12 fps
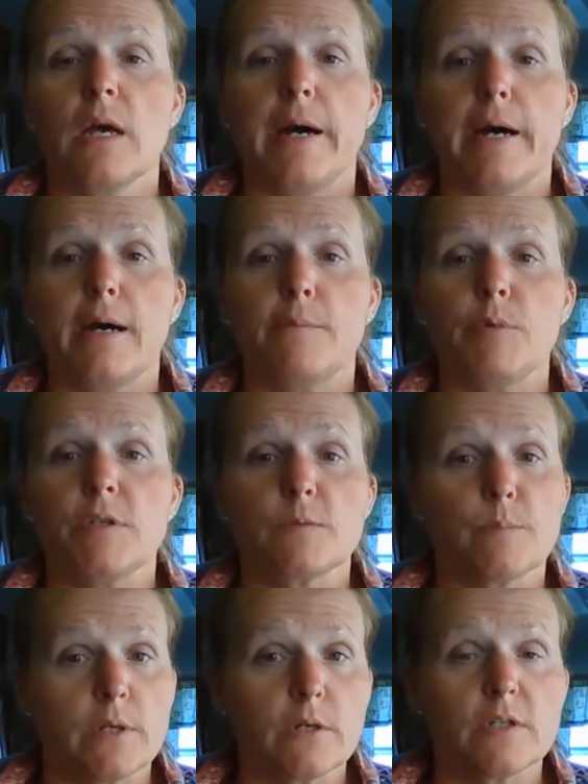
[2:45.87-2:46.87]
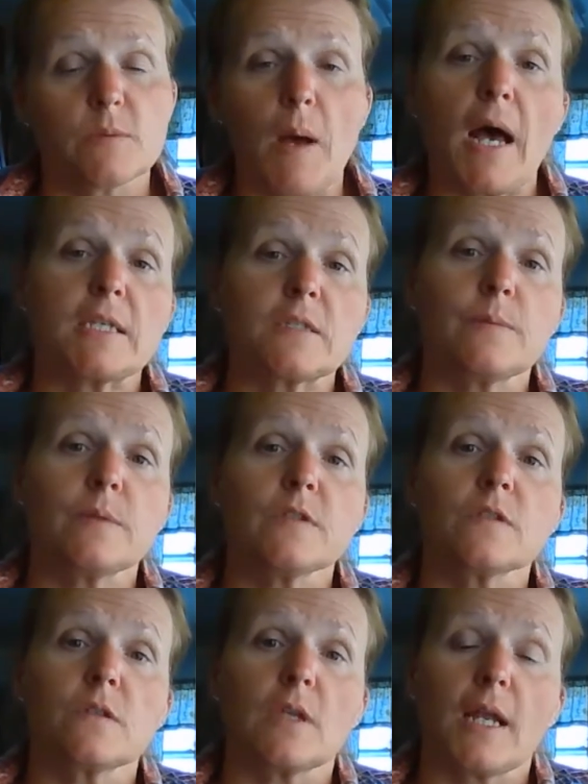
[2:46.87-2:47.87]
as pure as possible
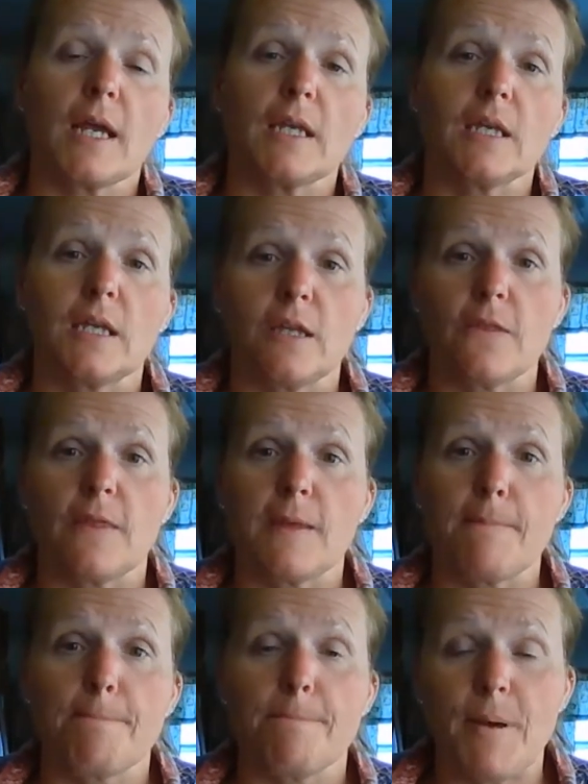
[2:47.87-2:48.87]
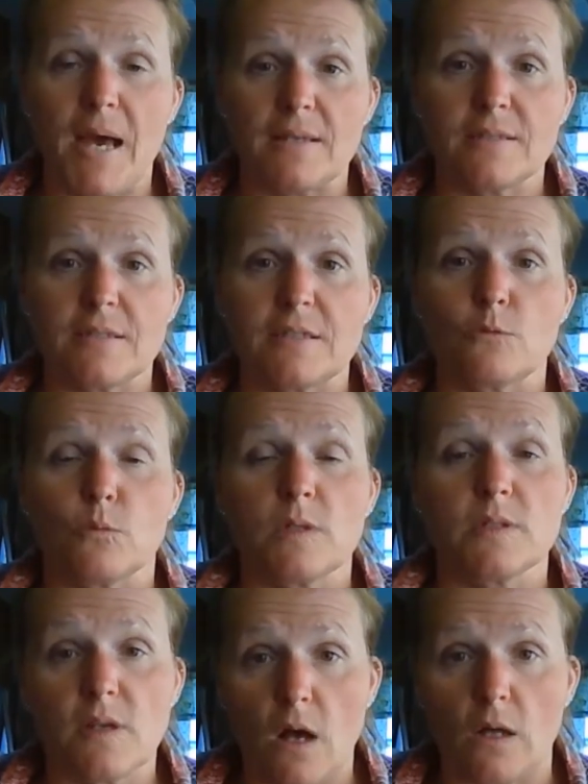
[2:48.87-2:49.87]
so that I could get the best
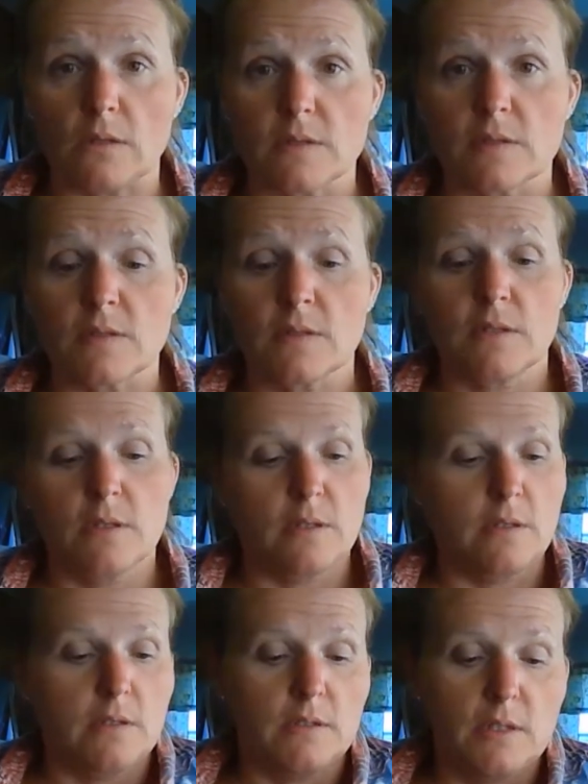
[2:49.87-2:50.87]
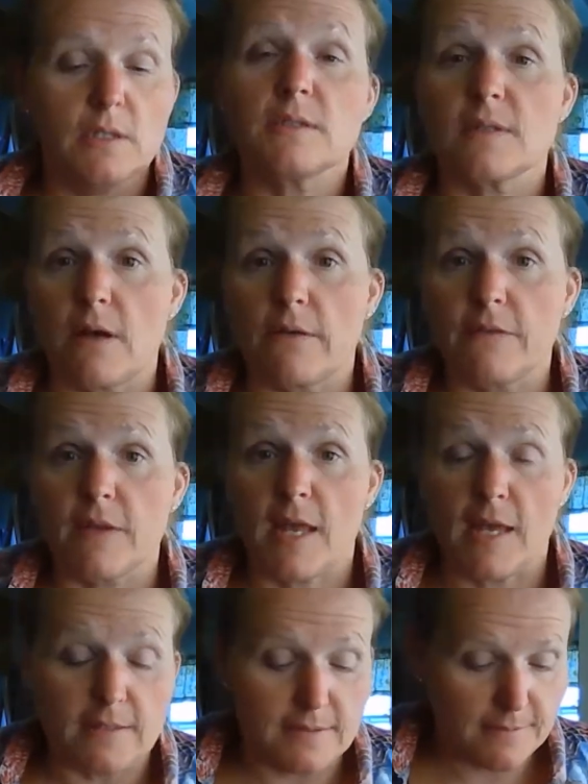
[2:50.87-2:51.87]
results and solve the
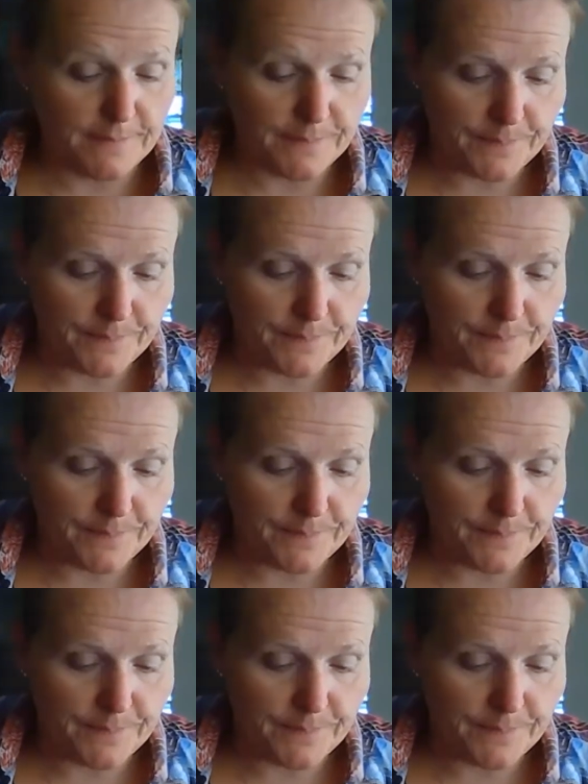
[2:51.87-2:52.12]
case.